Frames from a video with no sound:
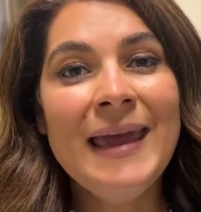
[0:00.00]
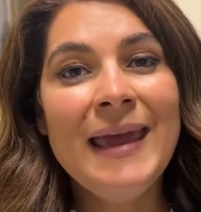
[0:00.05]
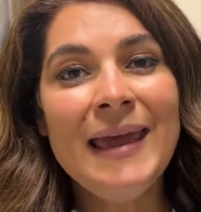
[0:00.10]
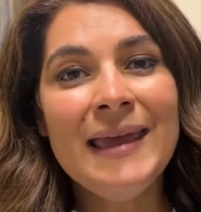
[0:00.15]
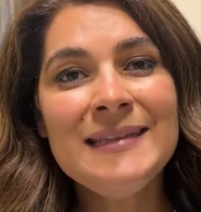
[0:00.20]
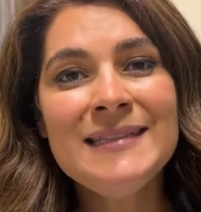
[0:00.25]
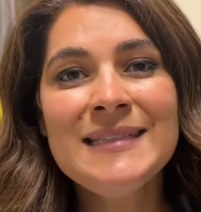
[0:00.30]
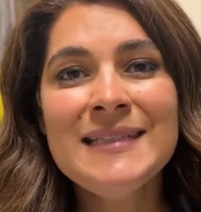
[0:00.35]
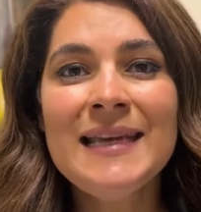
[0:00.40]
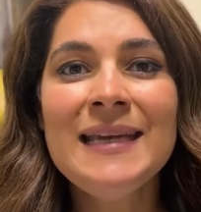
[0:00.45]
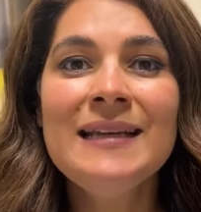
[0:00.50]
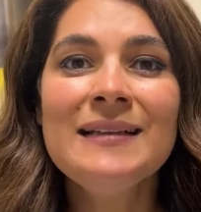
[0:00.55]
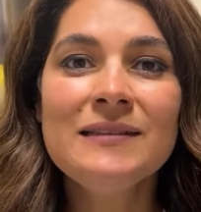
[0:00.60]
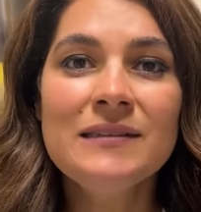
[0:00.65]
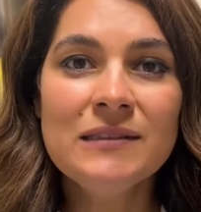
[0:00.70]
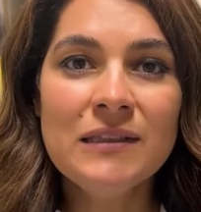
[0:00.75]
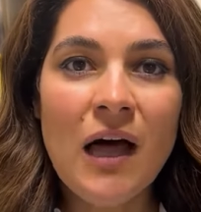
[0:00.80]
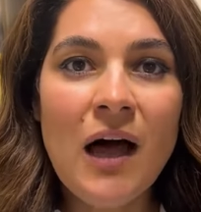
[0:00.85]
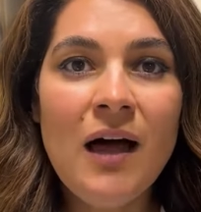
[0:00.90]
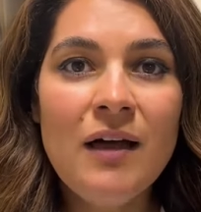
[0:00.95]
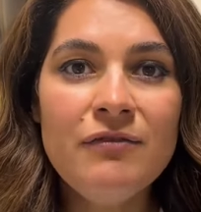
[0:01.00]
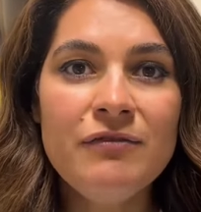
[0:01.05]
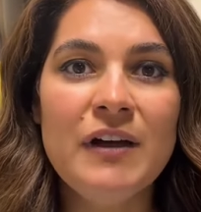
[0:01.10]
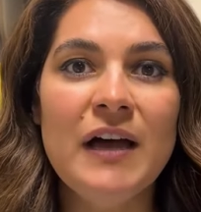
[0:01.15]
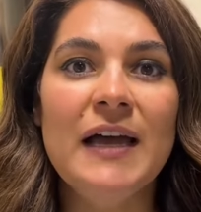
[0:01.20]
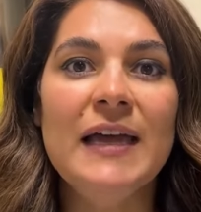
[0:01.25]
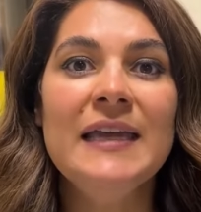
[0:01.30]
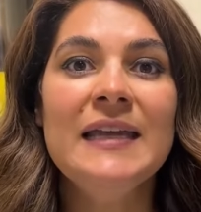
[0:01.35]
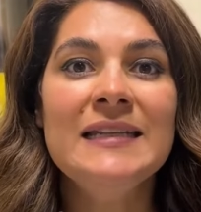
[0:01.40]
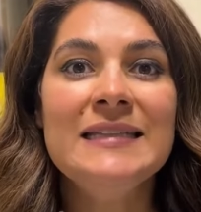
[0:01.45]
It's like
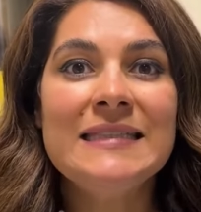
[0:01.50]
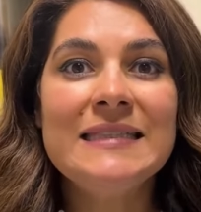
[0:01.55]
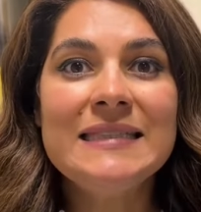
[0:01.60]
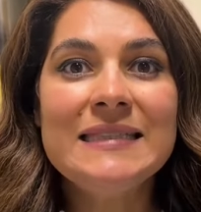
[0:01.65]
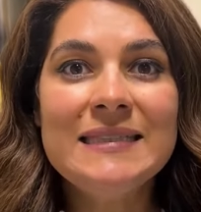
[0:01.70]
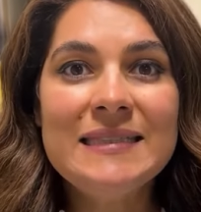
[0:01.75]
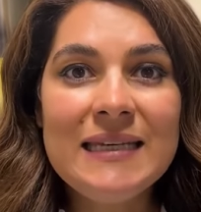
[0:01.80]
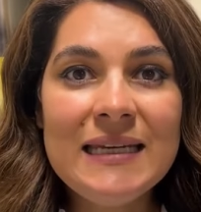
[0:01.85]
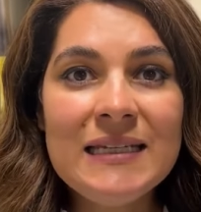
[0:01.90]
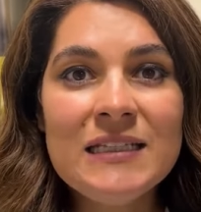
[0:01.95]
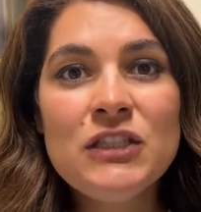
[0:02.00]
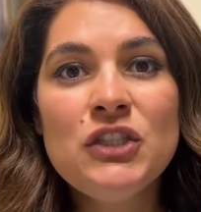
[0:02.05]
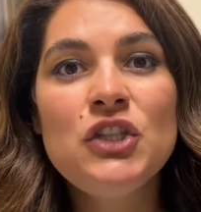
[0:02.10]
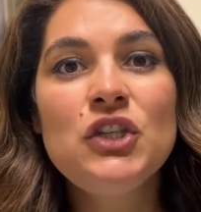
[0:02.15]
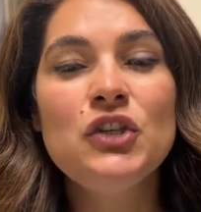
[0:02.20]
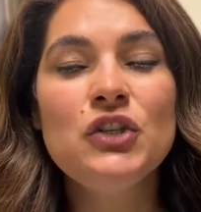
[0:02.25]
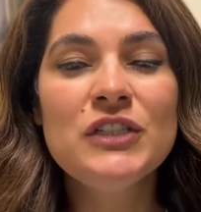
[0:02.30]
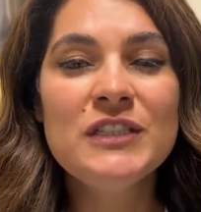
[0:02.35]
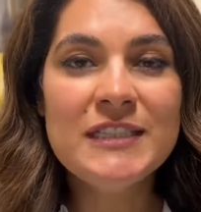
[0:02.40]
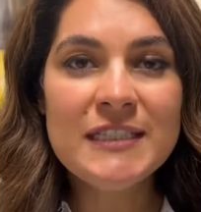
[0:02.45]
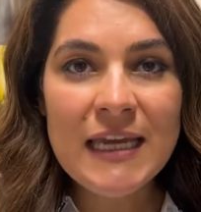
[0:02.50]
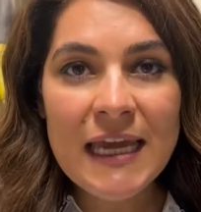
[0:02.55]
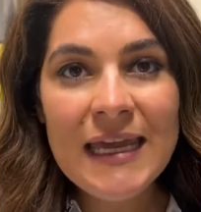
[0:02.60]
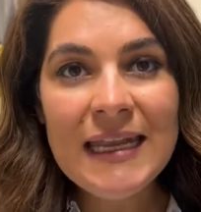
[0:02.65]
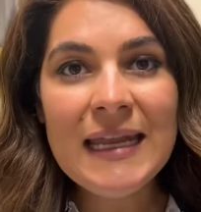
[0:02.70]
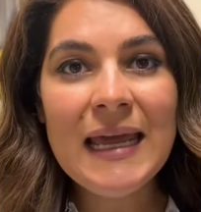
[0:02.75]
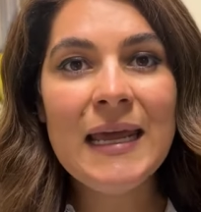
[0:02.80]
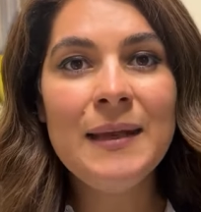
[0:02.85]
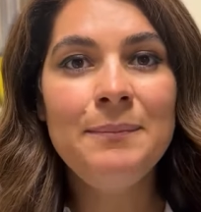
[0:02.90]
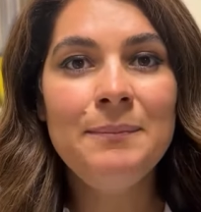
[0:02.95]
lava. It sticks to your
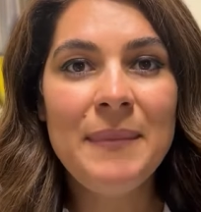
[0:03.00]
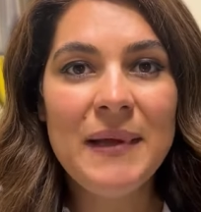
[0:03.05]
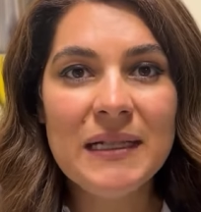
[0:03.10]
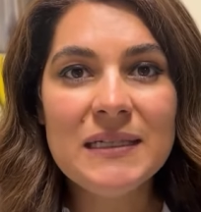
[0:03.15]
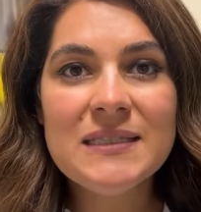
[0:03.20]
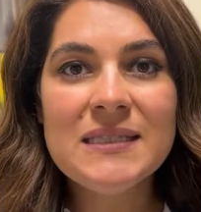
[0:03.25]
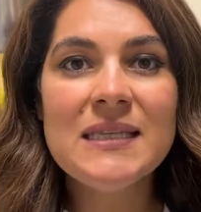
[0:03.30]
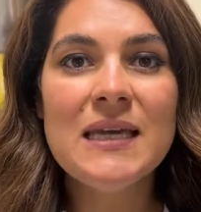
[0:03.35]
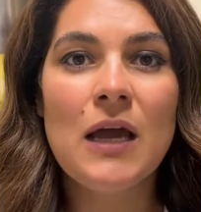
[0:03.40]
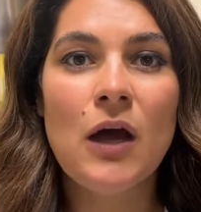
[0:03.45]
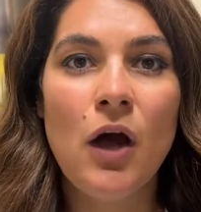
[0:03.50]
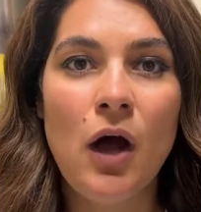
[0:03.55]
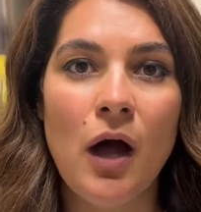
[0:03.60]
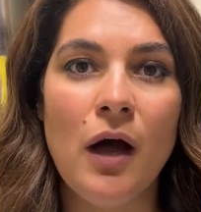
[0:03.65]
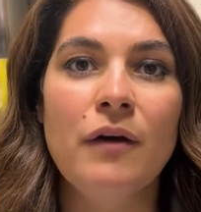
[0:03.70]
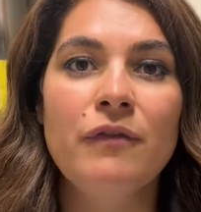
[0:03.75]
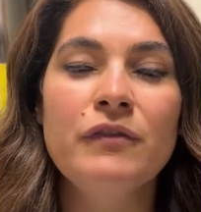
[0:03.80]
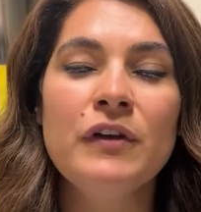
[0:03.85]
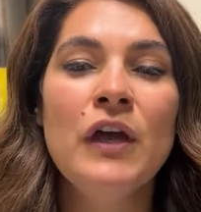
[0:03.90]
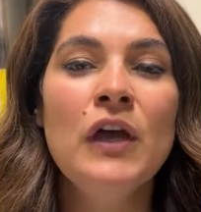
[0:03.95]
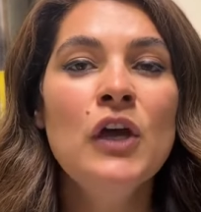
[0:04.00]
skin and melts it off.